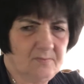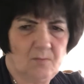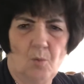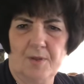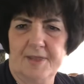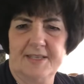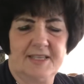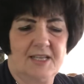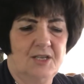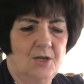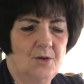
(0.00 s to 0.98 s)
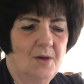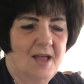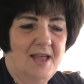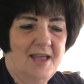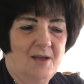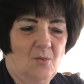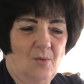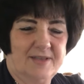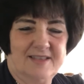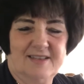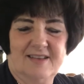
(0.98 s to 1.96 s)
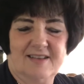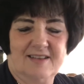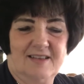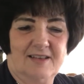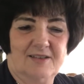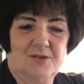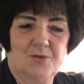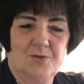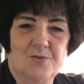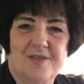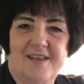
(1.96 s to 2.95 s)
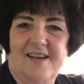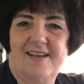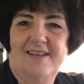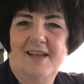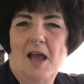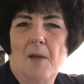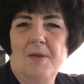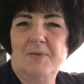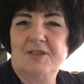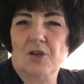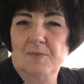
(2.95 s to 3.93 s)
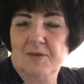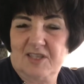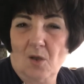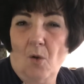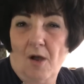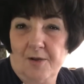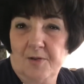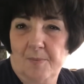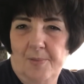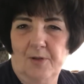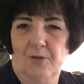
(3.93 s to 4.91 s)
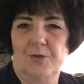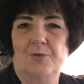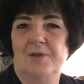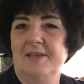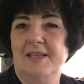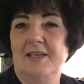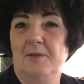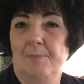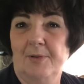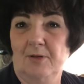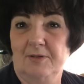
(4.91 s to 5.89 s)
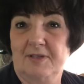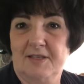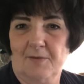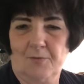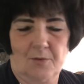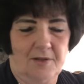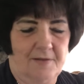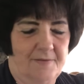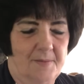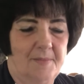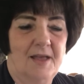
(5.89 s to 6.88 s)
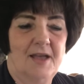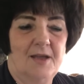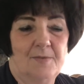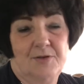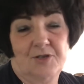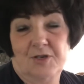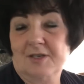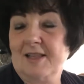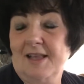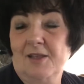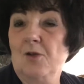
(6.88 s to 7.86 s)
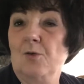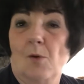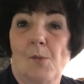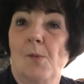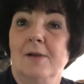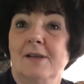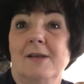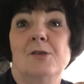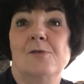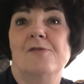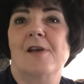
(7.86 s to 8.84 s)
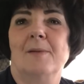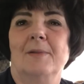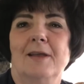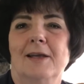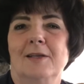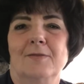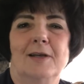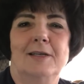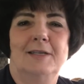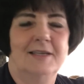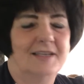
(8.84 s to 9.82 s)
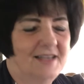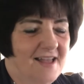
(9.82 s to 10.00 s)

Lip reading: with this canoe. It wasn't a canoe that, it was so hard to build. You didn't need to build several of them. It was just like you're a one canoe family kind of idea,